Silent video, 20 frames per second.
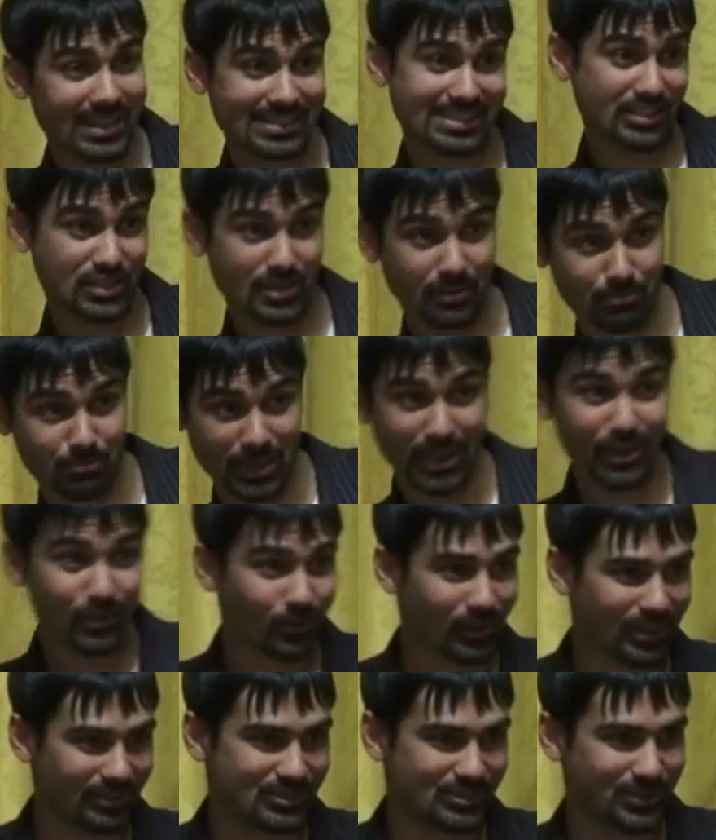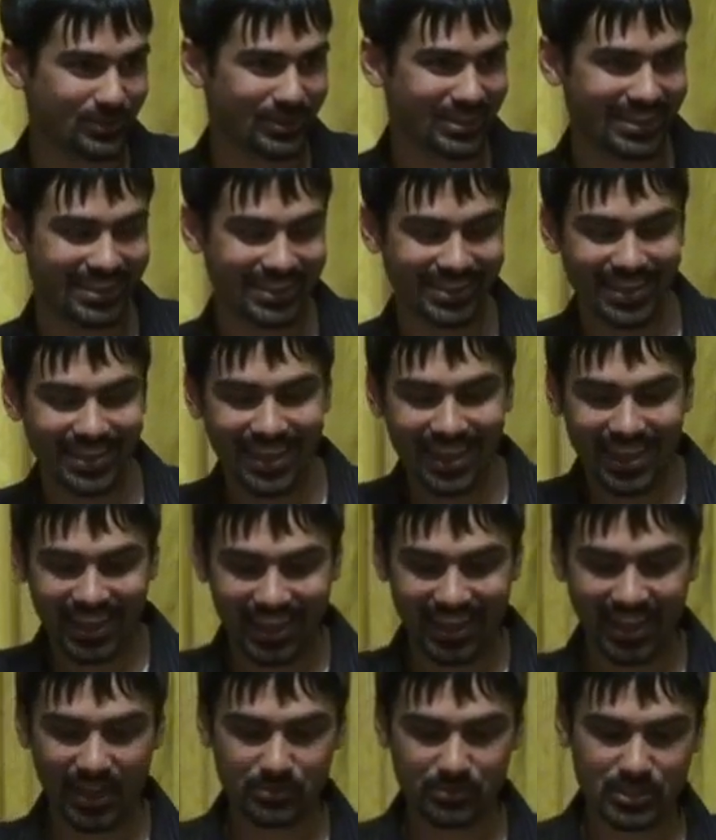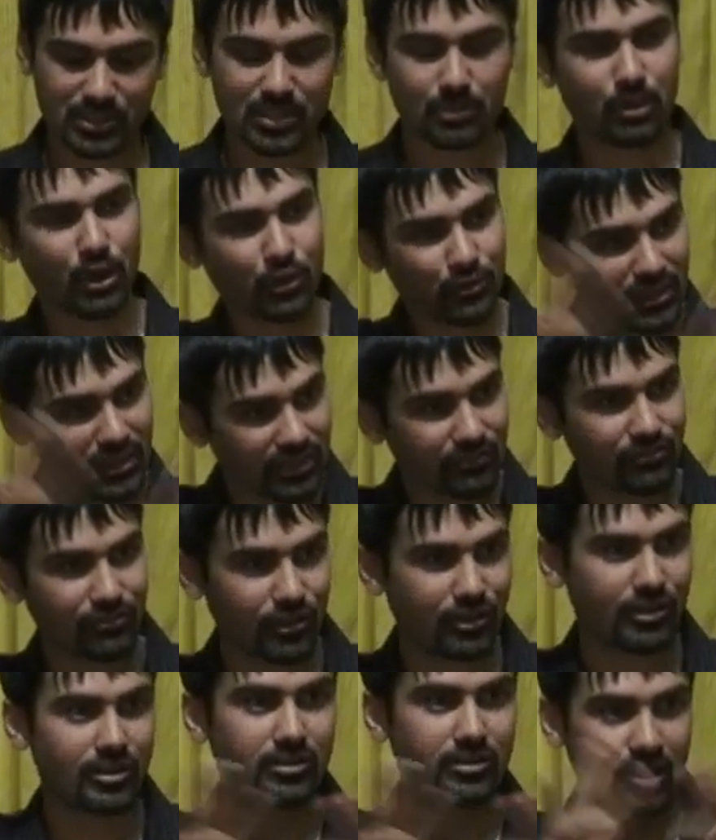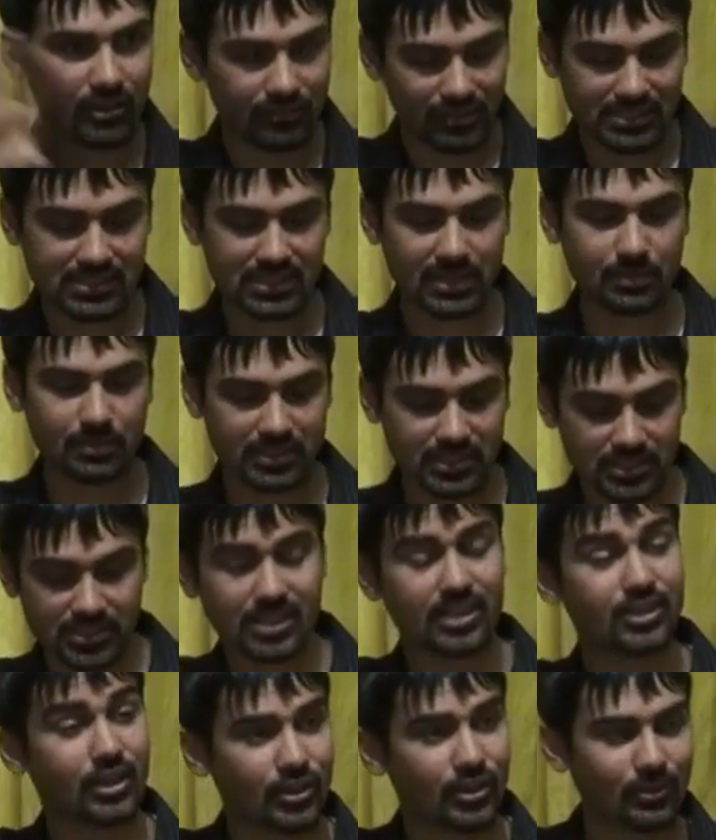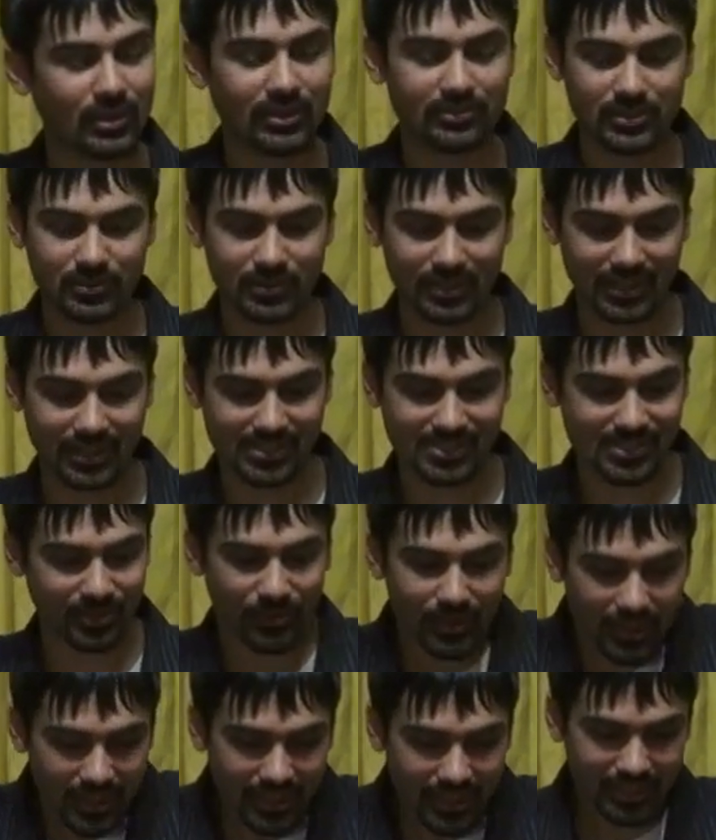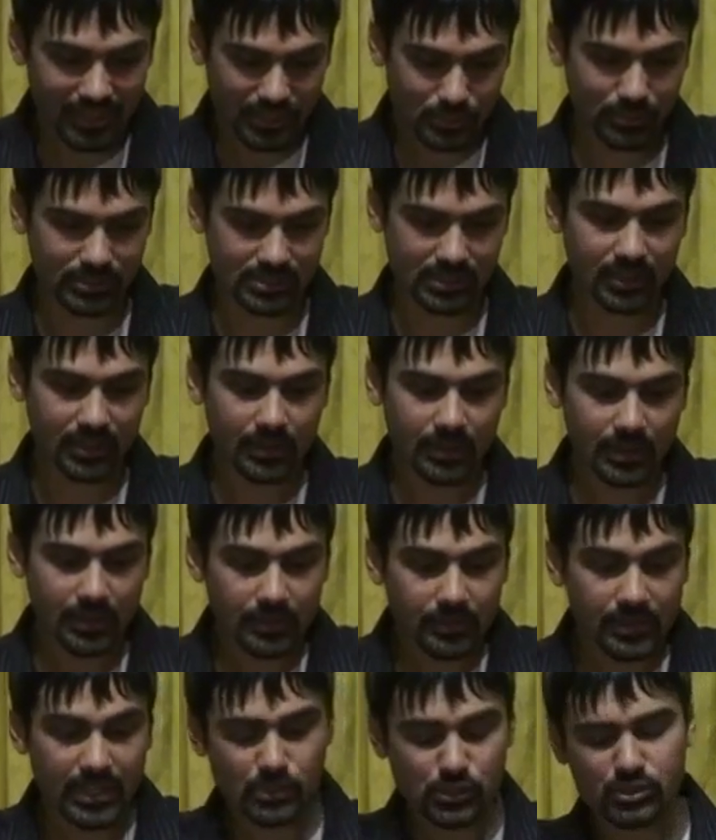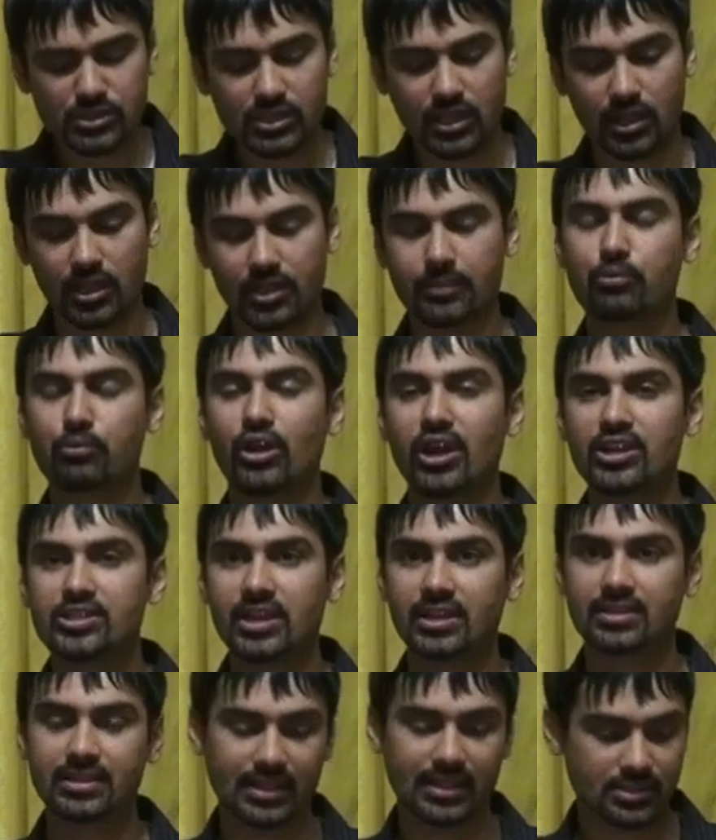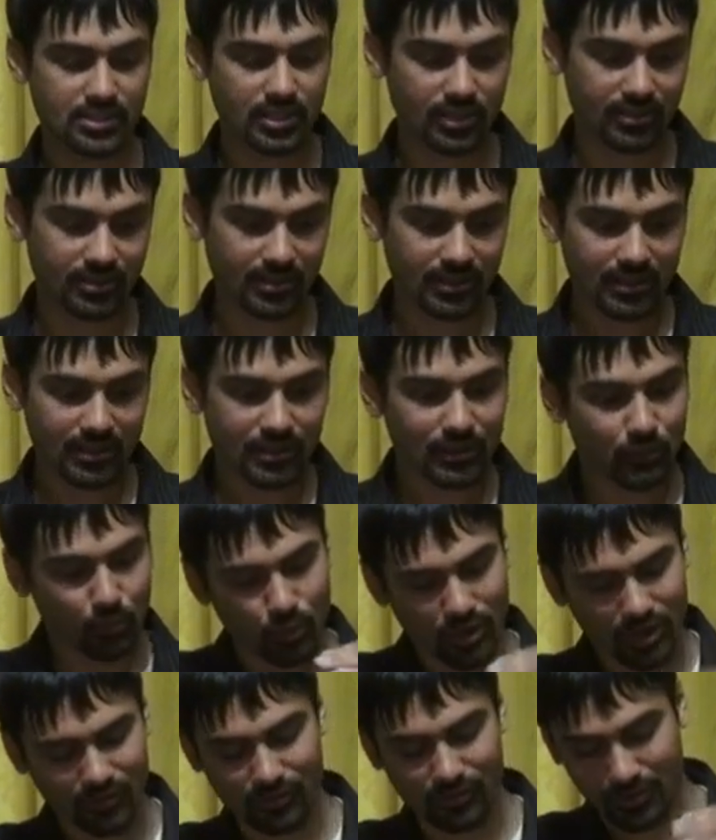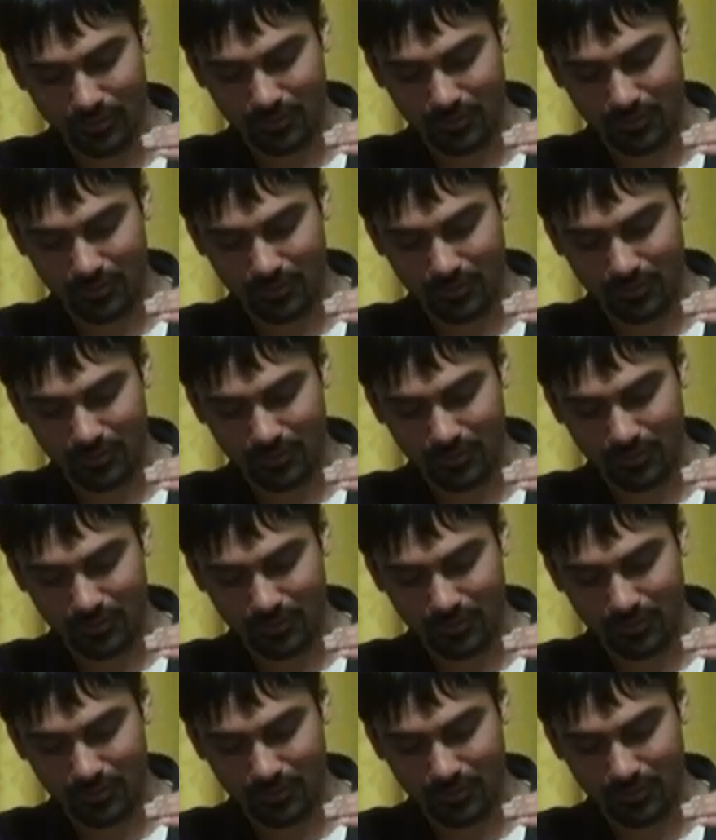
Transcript: that's actually a better way of doing it. Um, so they're both inferred, obviously, but this is another way of doing it. And so this was a This was a project that took one of